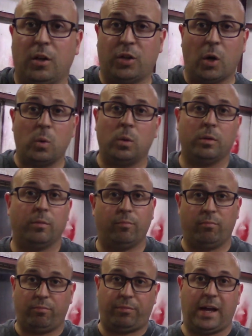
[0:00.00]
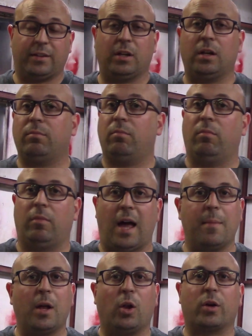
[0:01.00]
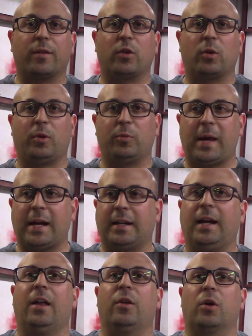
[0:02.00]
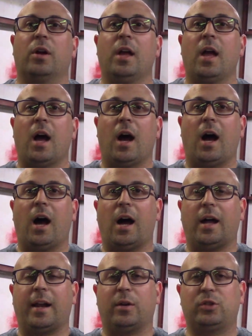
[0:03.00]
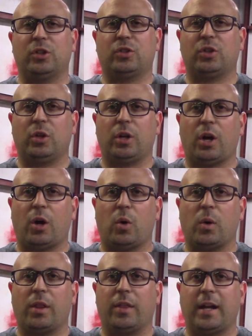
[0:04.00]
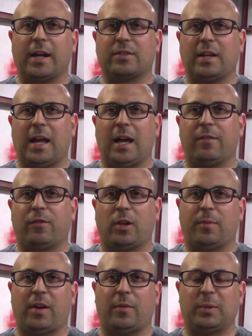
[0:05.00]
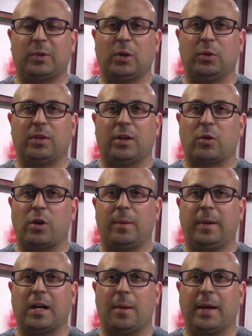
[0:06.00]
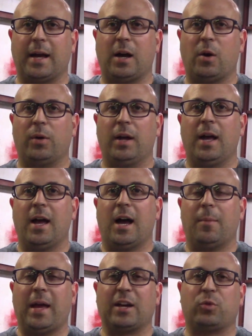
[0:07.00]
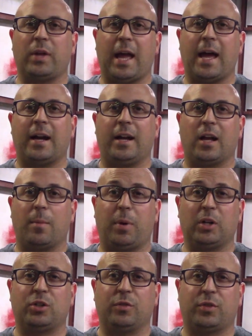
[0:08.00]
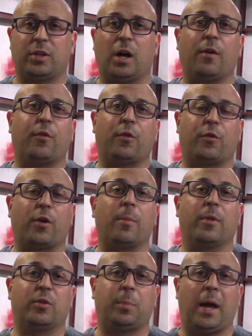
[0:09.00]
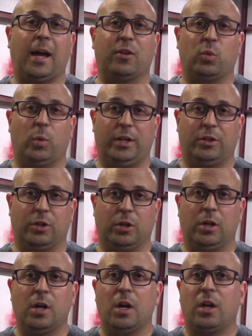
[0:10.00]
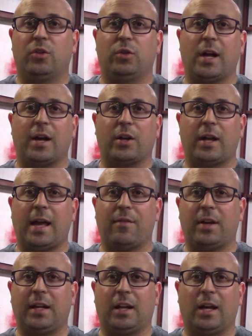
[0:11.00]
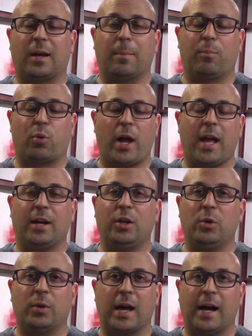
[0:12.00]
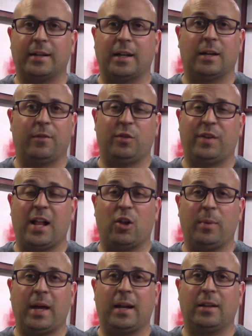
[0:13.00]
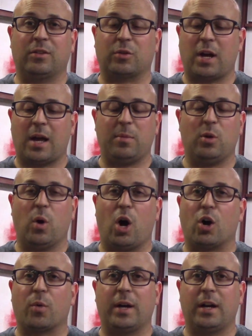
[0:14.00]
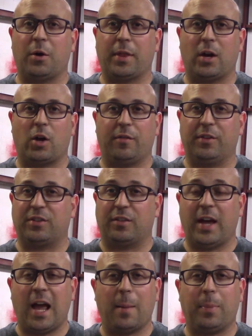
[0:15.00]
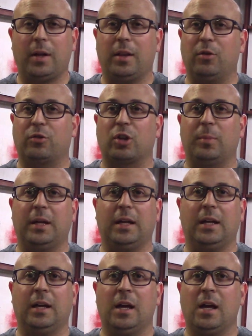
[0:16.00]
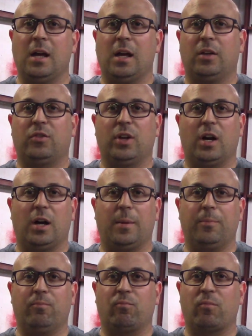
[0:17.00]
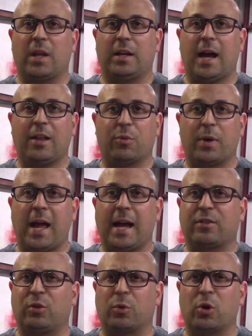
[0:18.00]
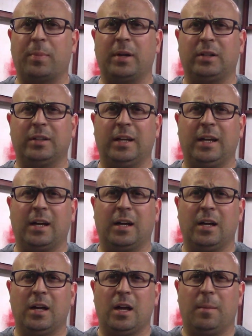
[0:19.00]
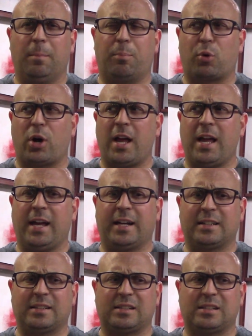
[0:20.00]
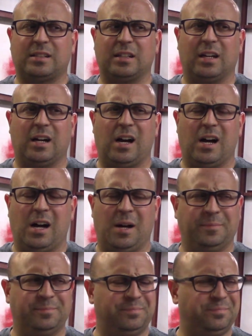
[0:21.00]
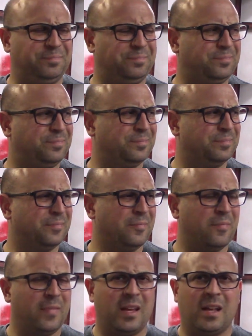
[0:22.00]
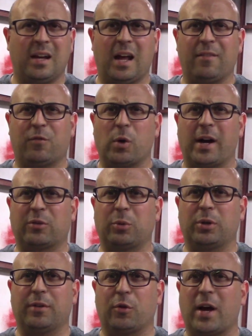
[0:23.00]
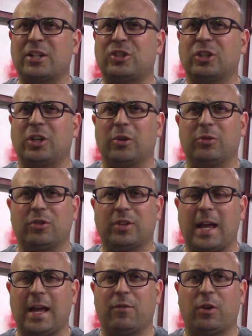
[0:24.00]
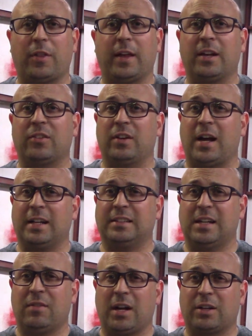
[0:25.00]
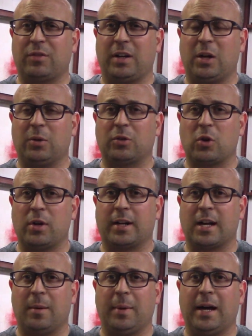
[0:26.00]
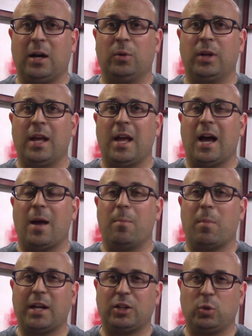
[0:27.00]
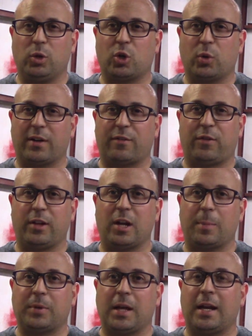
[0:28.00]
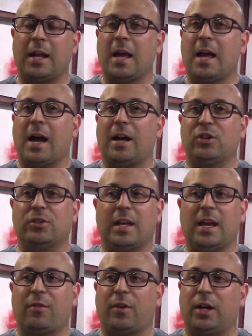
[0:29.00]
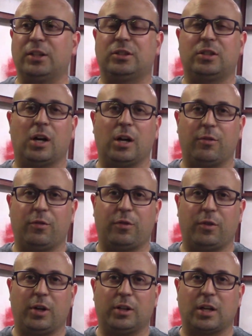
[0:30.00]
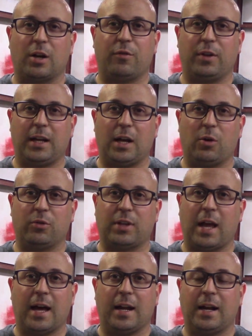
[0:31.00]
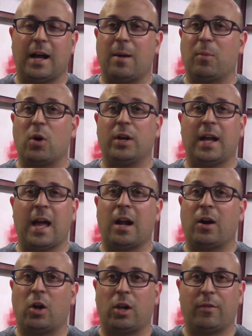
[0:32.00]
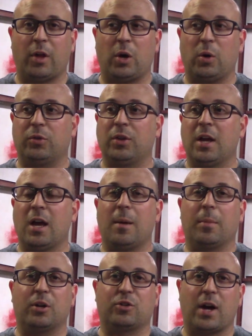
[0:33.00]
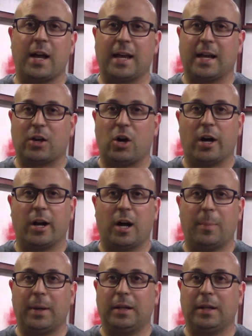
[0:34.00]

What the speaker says: So, that's it. Lime Yellow Convertible is back together. Now just so you know, the next handful of episodes that are going to be coming out, I'm actually editing a bunch of stuff from this past winter. So you're not going to have any brand new content. If you follow me on Instagram, you already know that all this stuff happened. There's going to be some 9.3 axle rear building, brakes, 9.4X rear differential. There's just a handful of things. The 9.7X video is going to come out. I might do a quick fleet update. I just have a ton of videos to edit. I'm going to edit all of those. I'm going to try and get caught up.